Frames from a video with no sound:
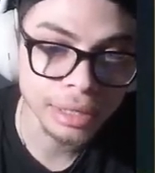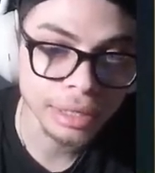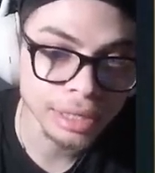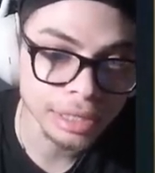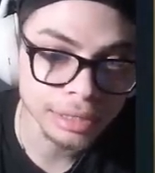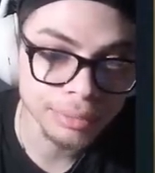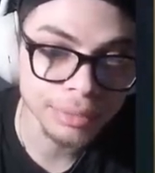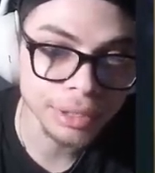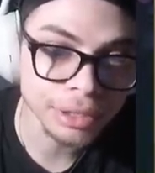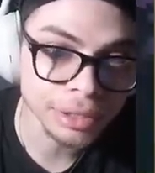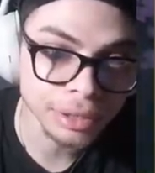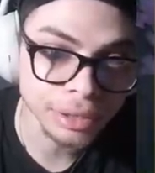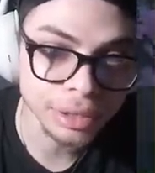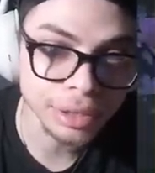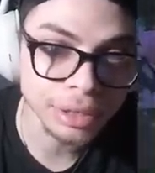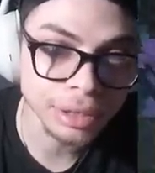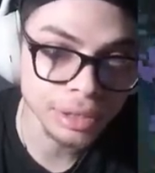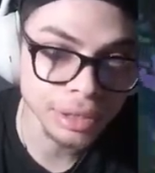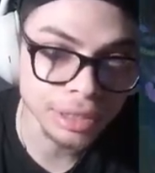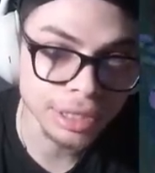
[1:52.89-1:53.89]

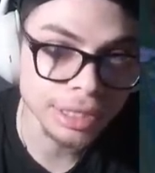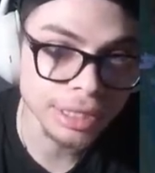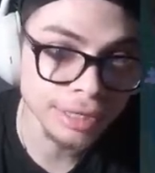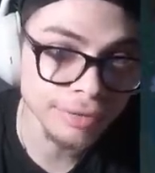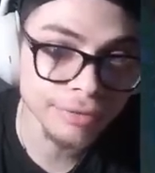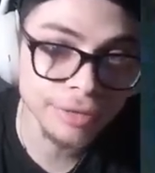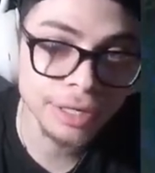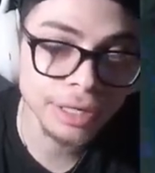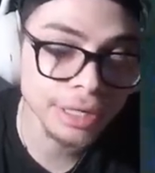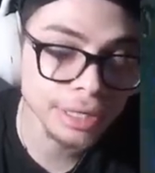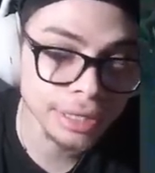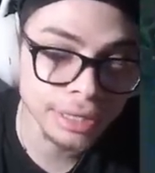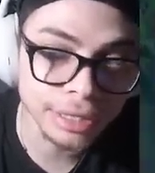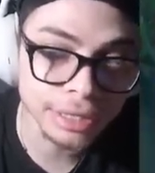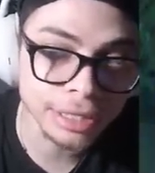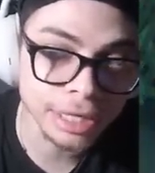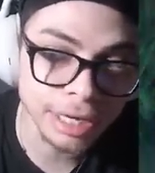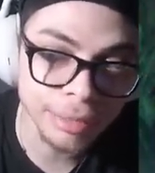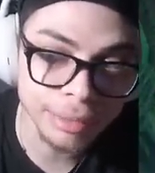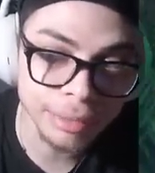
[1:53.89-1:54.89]
especially even in
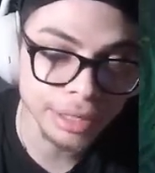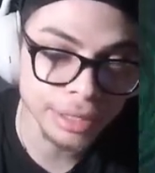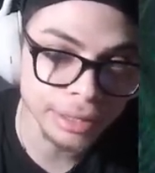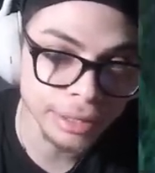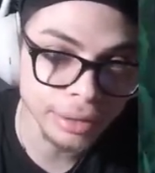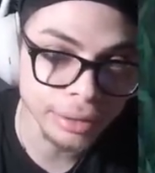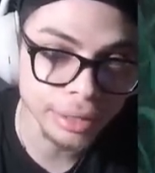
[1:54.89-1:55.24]
Diamond Elo.